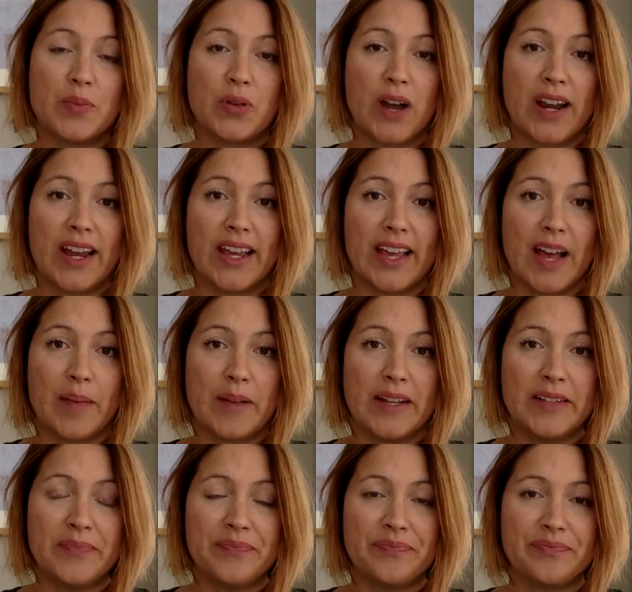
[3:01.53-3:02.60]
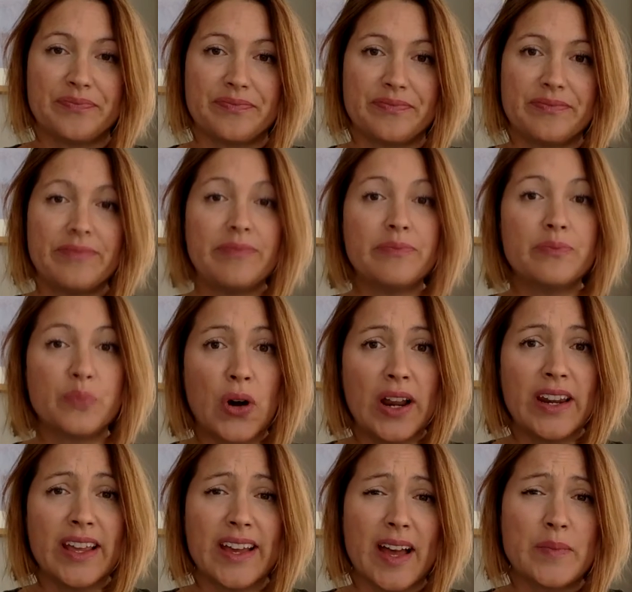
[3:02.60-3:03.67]
Pranayama.
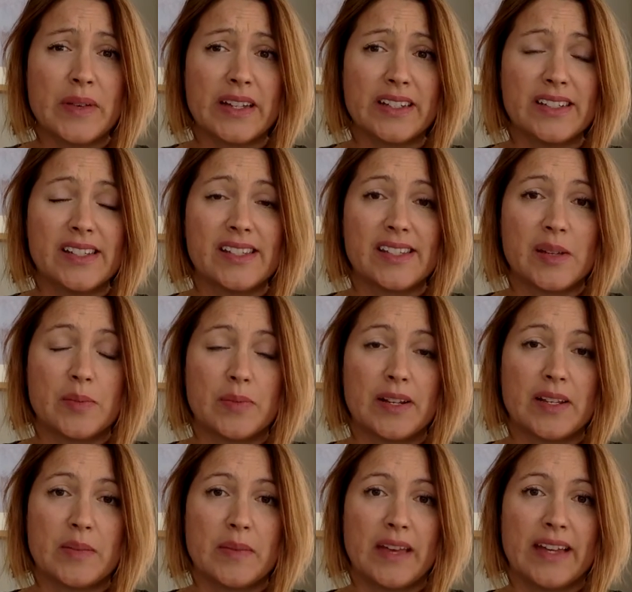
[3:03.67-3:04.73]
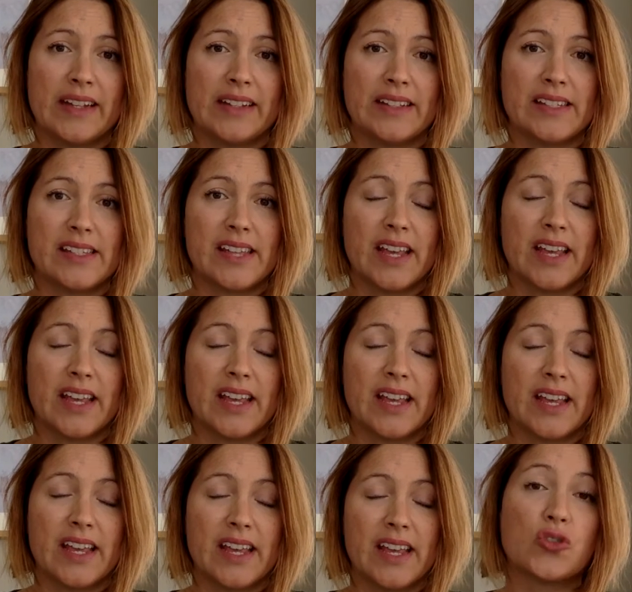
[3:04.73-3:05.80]
Pranayama simply means
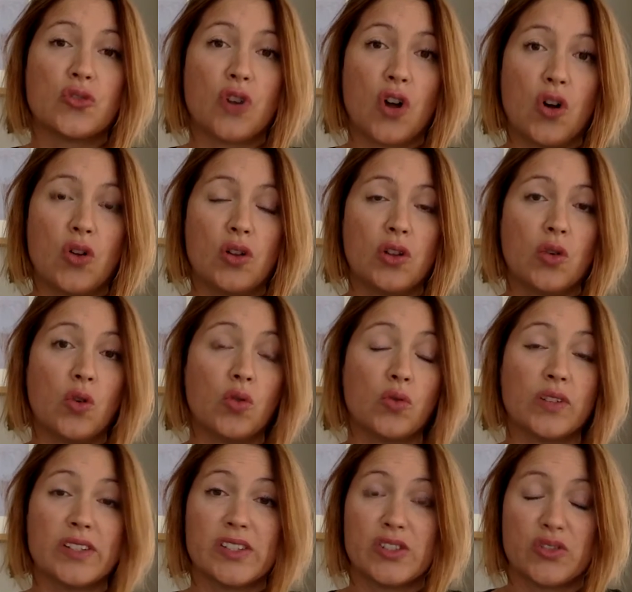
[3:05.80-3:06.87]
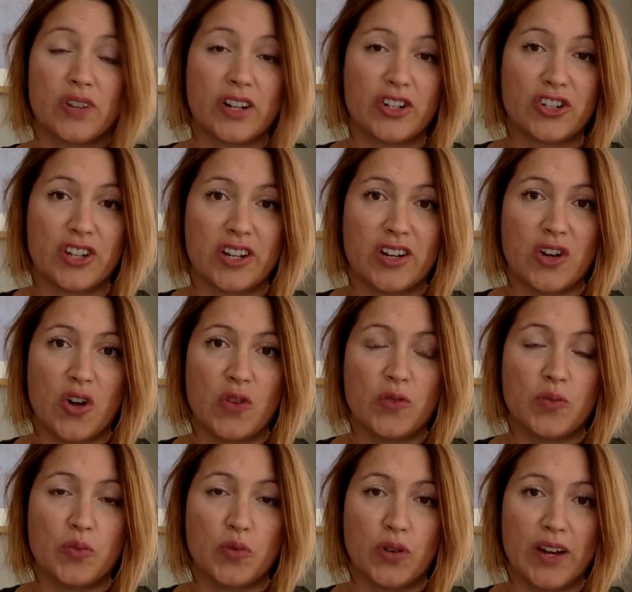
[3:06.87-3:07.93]
control or restriction of
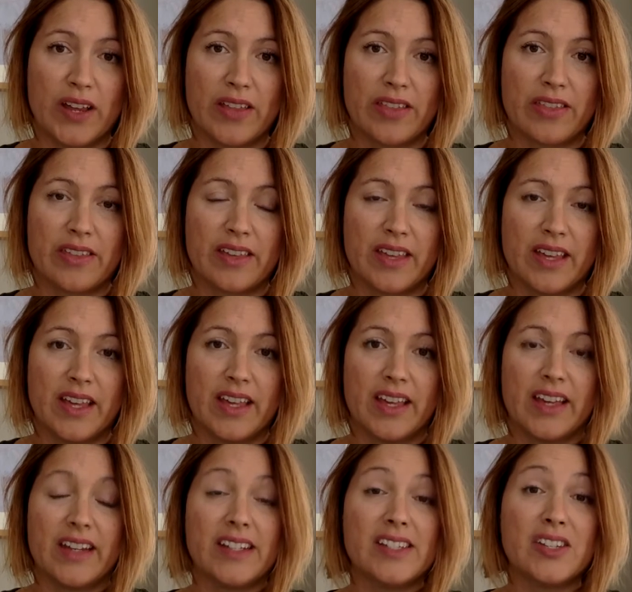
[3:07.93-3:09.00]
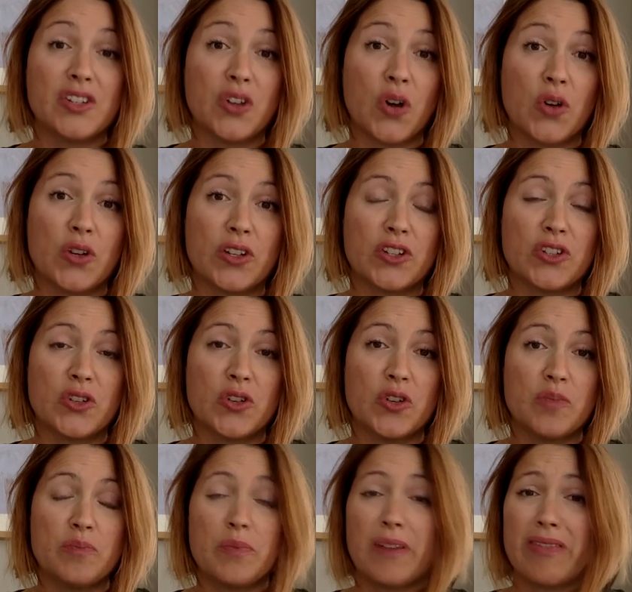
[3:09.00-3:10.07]
breath. It is a yoga
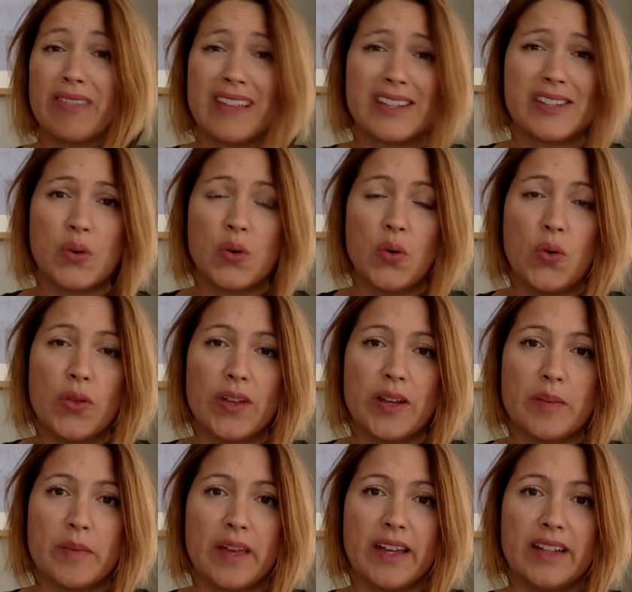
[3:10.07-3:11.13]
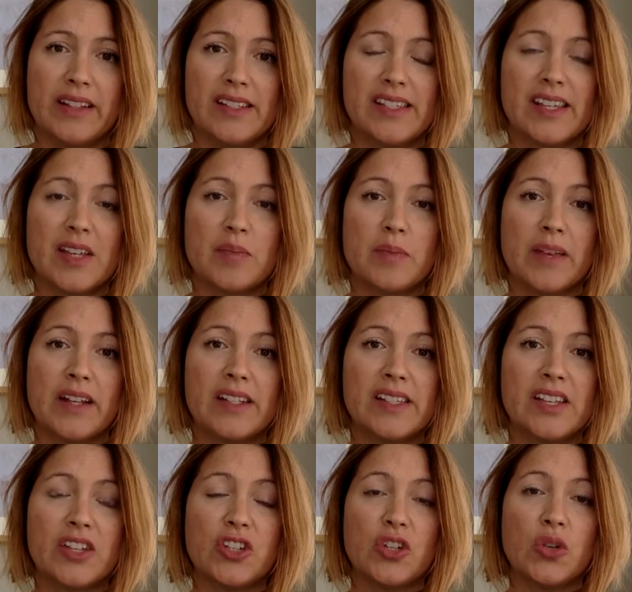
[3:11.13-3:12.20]
term, but that's all that it means. It means
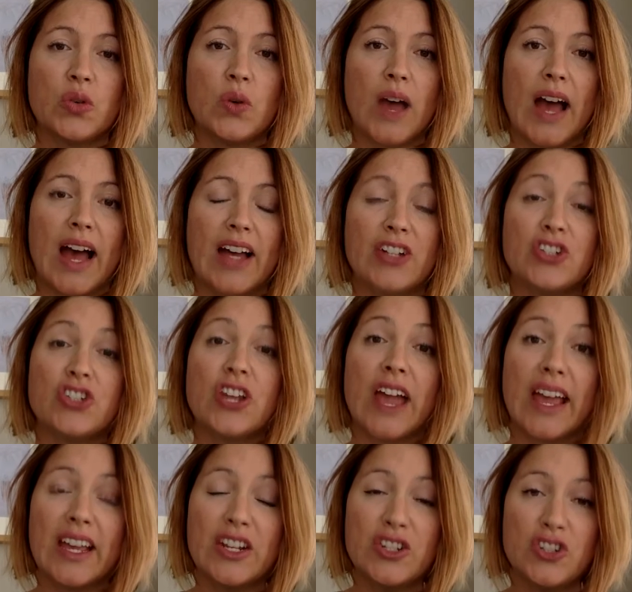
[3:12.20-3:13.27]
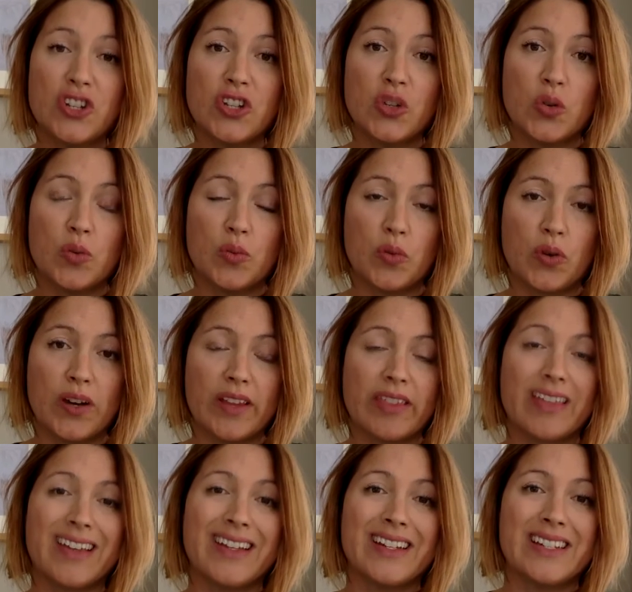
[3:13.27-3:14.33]
that you are changing your breath
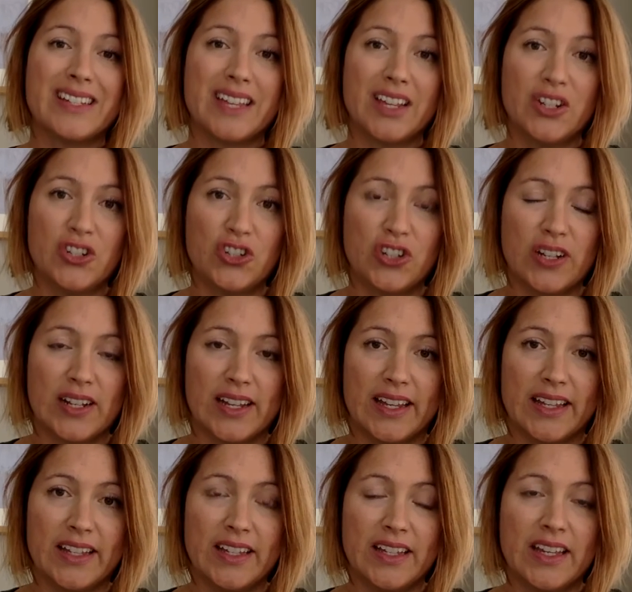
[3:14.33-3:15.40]
intentionally